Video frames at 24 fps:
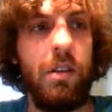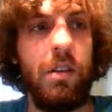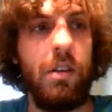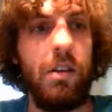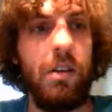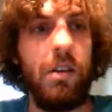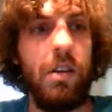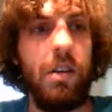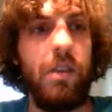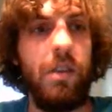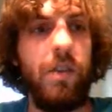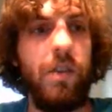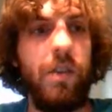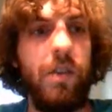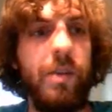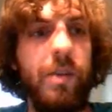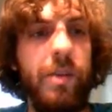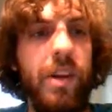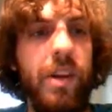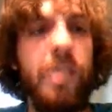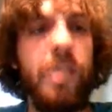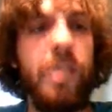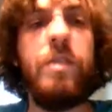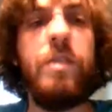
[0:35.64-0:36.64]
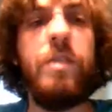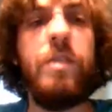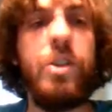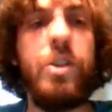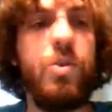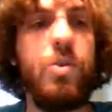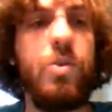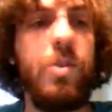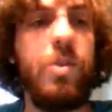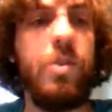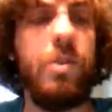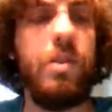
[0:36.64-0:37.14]
Now, from an
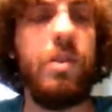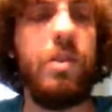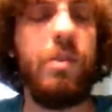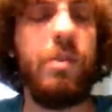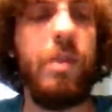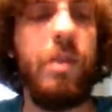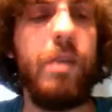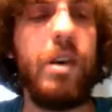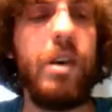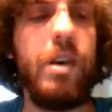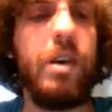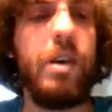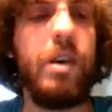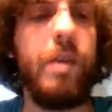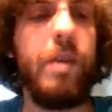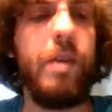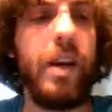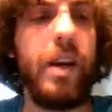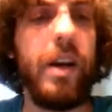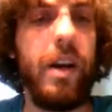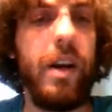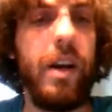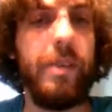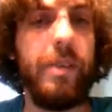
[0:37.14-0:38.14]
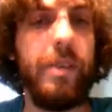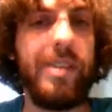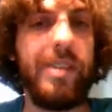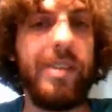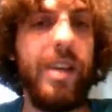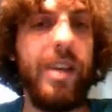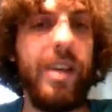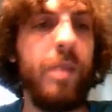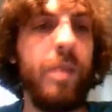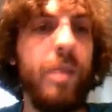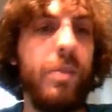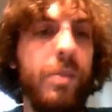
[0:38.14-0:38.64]
individual or microeconomic
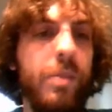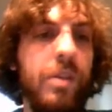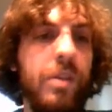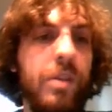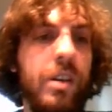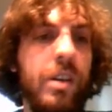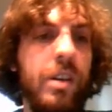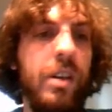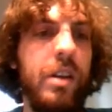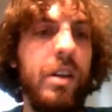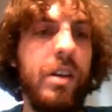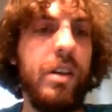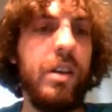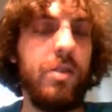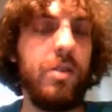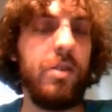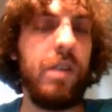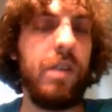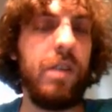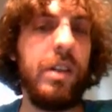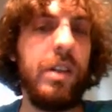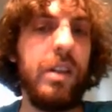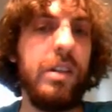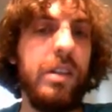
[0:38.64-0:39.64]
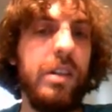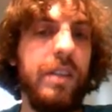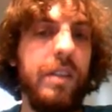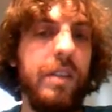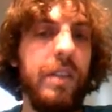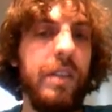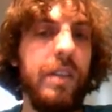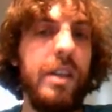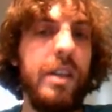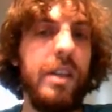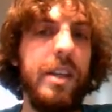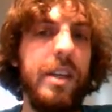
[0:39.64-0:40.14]
standpoint, it's
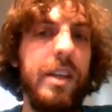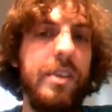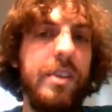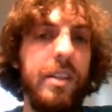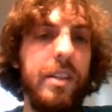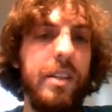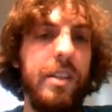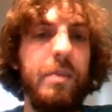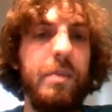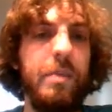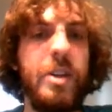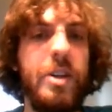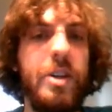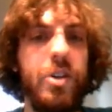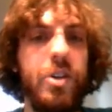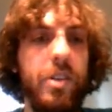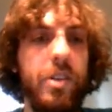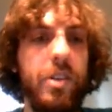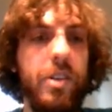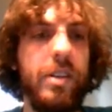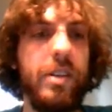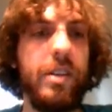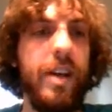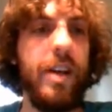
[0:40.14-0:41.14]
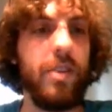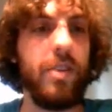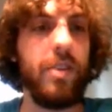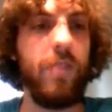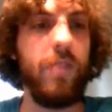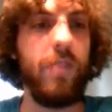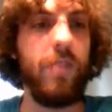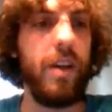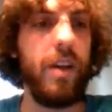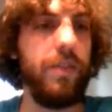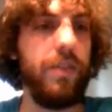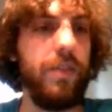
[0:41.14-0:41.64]
relatively easy to measure success,
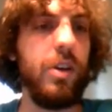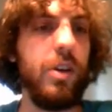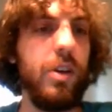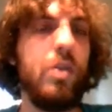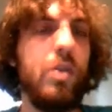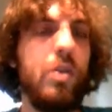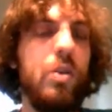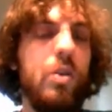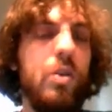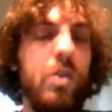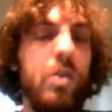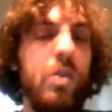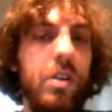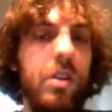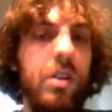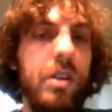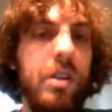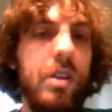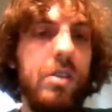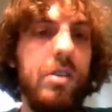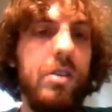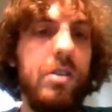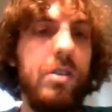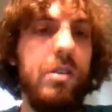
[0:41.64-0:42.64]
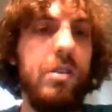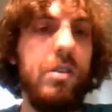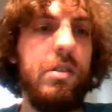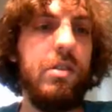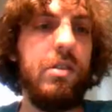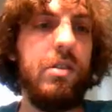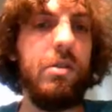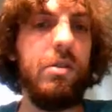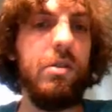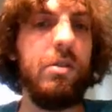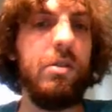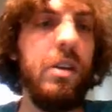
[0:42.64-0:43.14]
right? If your goal is
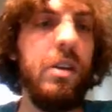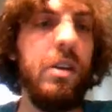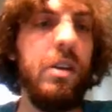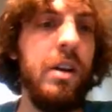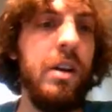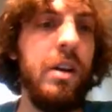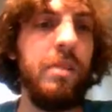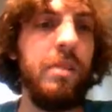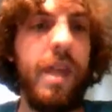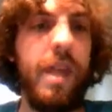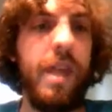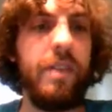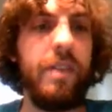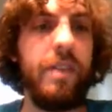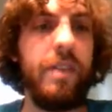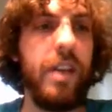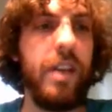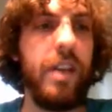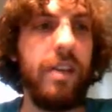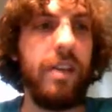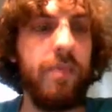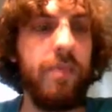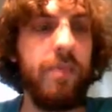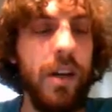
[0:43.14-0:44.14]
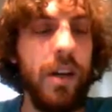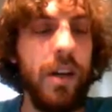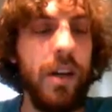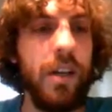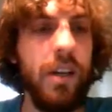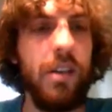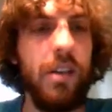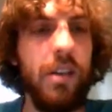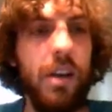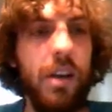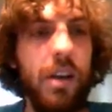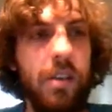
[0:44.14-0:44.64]
to have a lot of
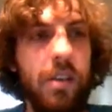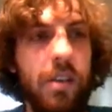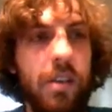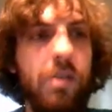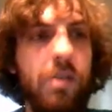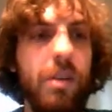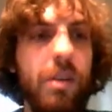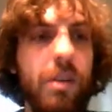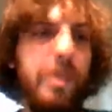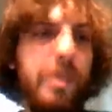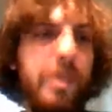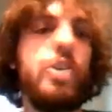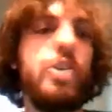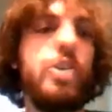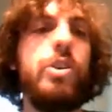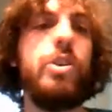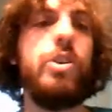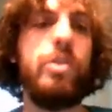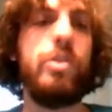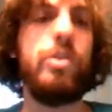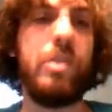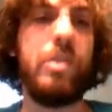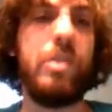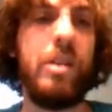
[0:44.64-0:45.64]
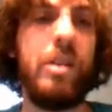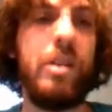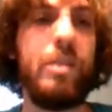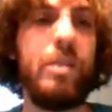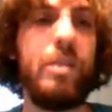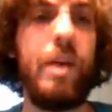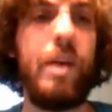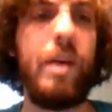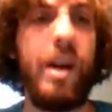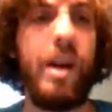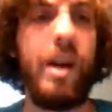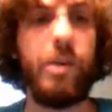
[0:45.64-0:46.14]
money, then you can measure your success
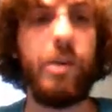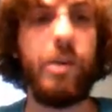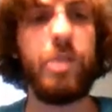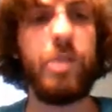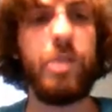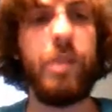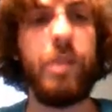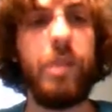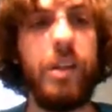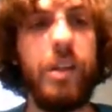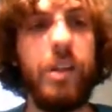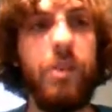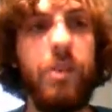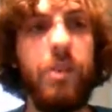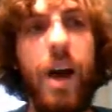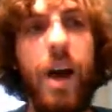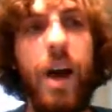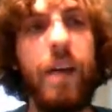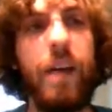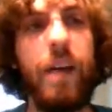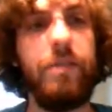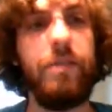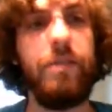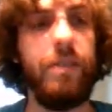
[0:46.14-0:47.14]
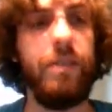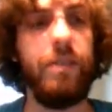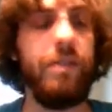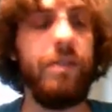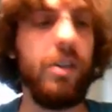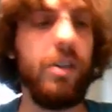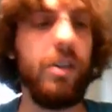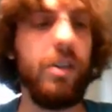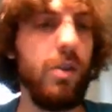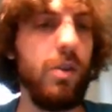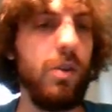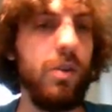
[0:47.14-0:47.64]
by how much money you have. If
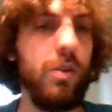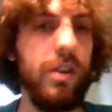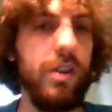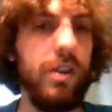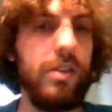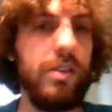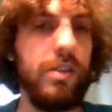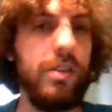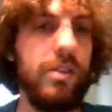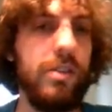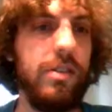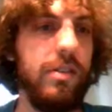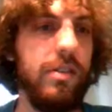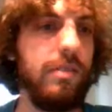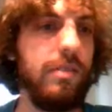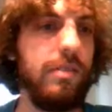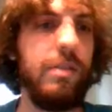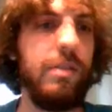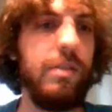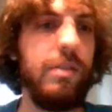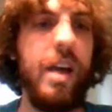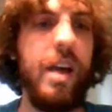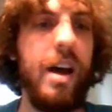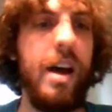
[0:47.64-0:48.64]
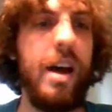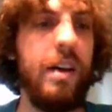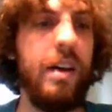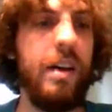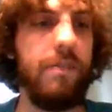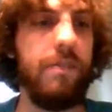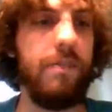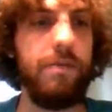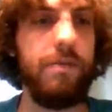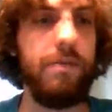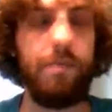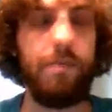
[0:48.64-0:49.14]
your goal is to
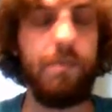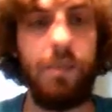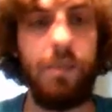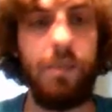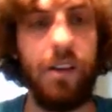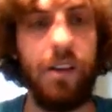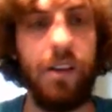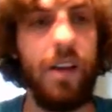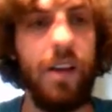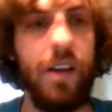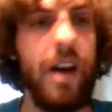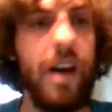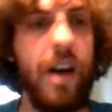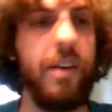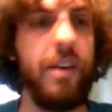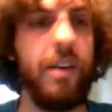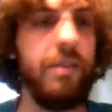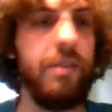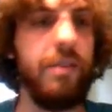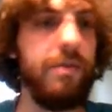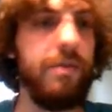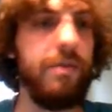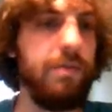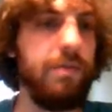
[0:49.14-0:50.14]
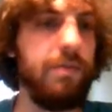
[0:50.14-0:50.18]
have a lot of